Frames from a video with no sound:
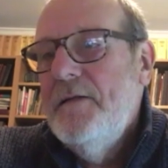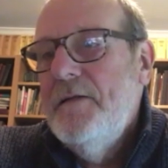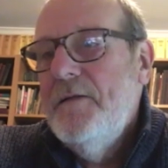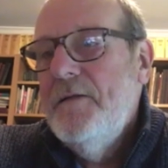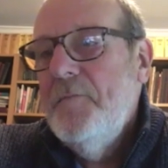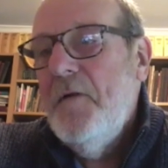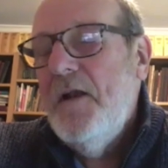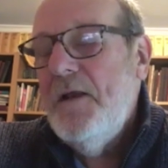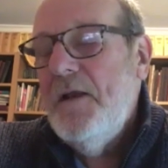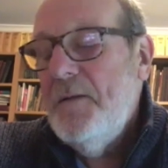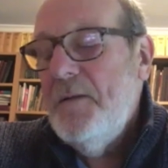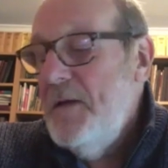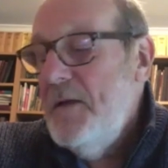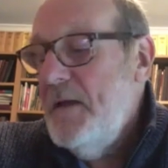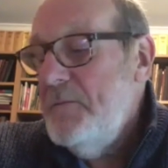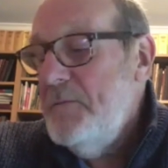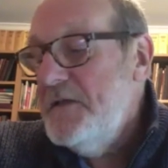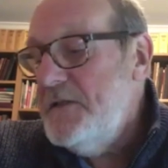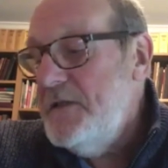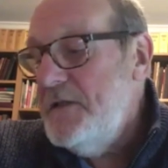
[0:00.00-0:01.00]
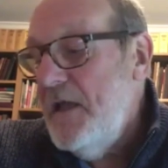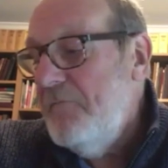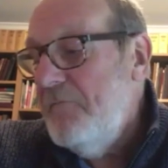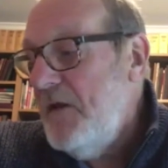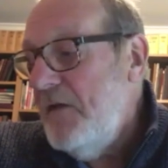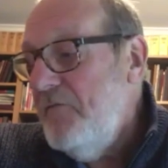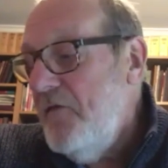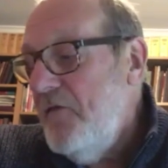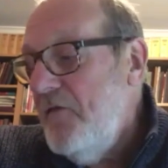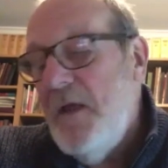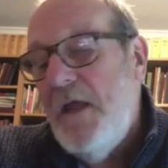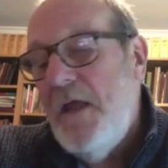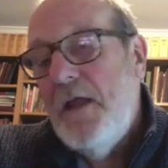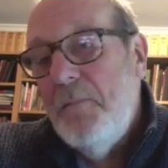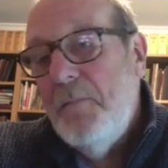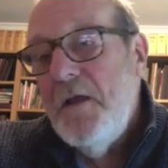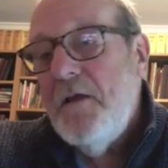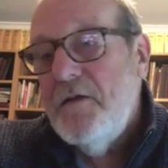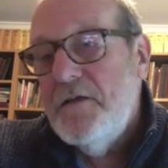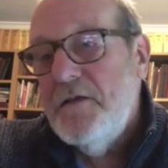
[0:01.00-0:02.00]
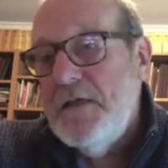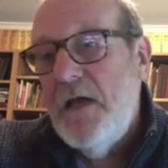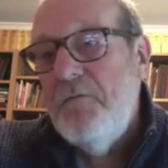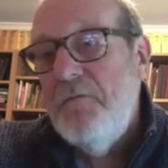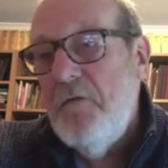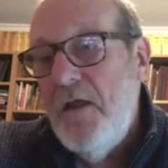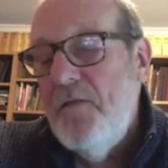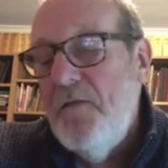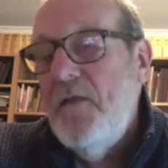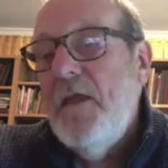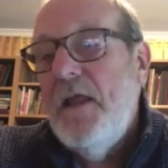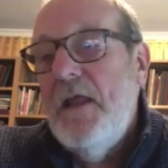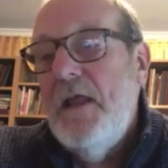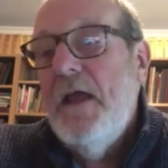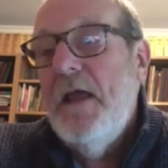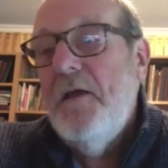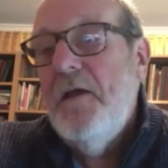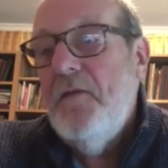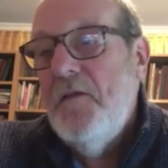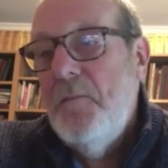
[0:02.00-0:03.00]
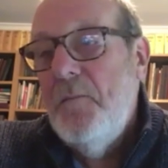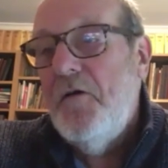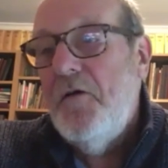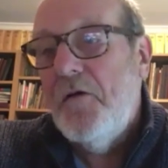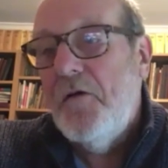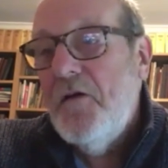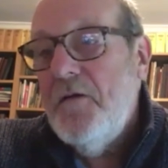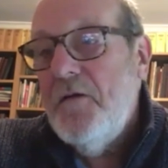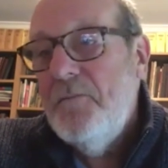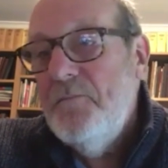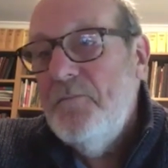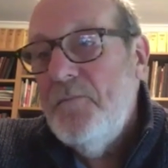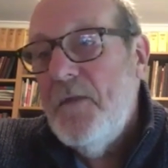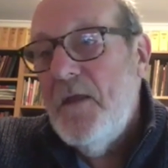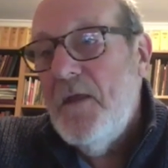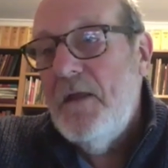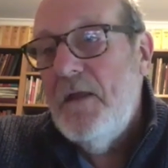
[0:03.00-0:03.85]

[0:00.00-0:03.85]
Well, it was lovely for me, because I read the book. I